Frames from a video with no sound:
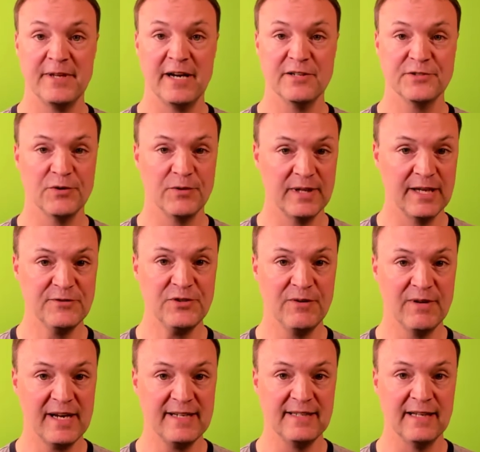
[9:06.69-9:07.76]
So it gives you an
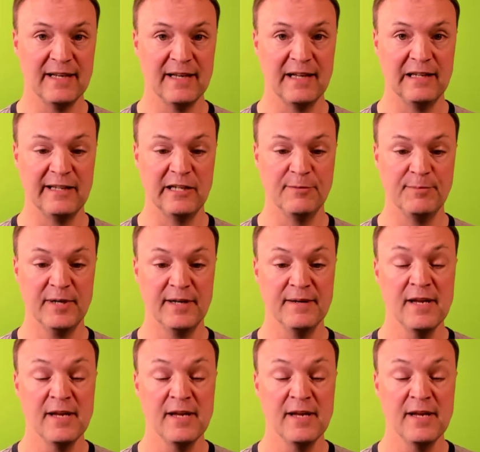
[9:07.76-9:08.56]
idea a little bit.